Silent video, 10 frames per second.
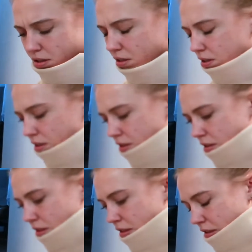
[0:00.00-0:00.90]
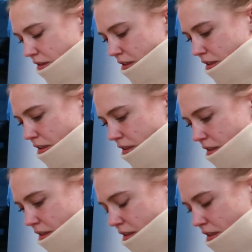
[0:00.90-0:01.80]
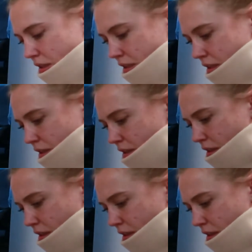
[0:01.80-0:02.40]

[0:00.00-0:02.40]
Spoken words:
No one is speaking in this clip.